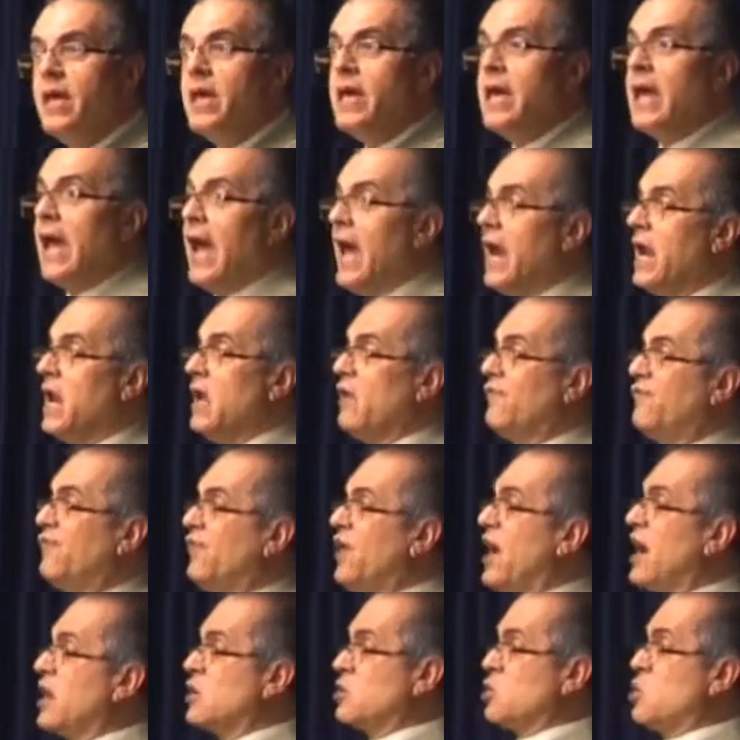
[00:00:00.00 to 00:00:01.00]
and if we
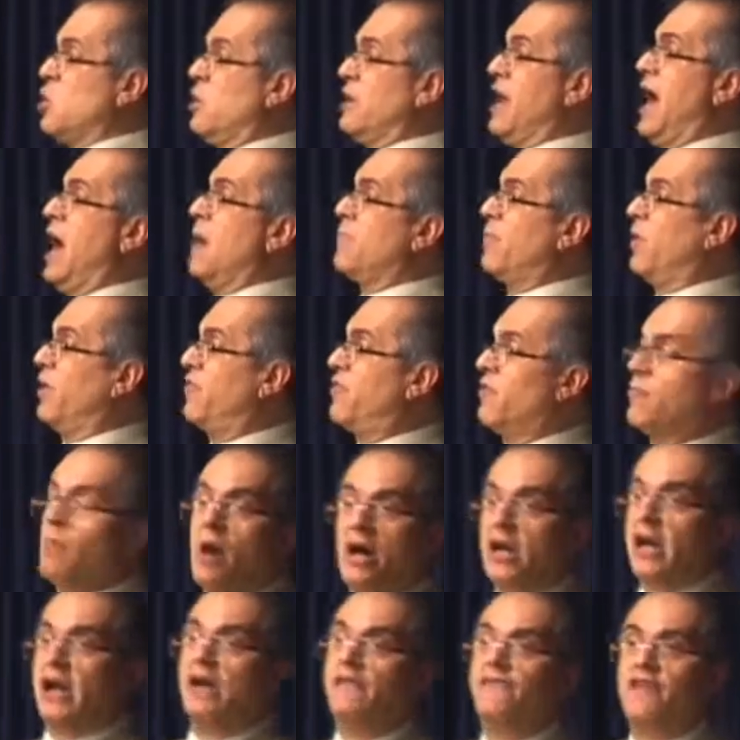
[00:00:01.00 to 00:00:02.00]
are caught up with the
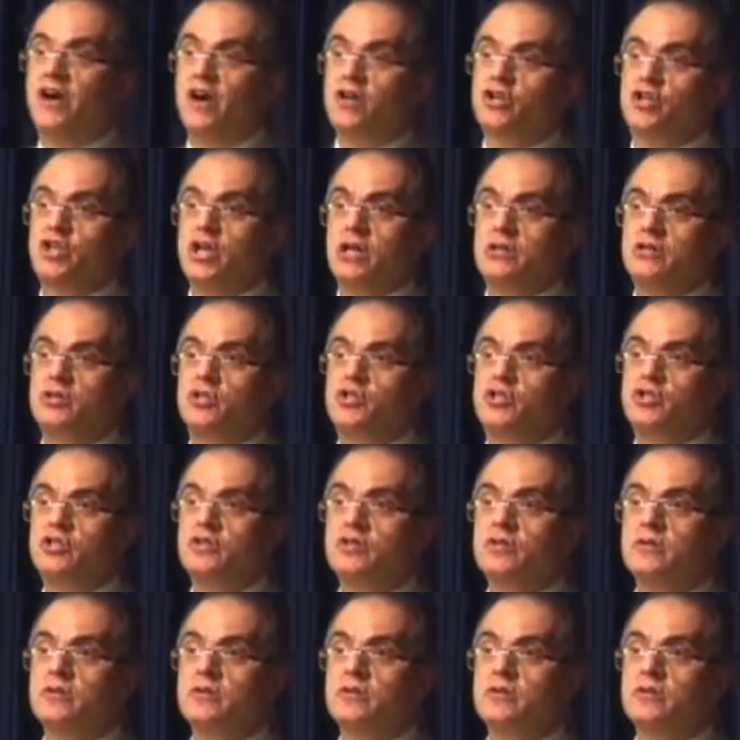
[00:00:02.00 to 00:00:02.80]
modern versions,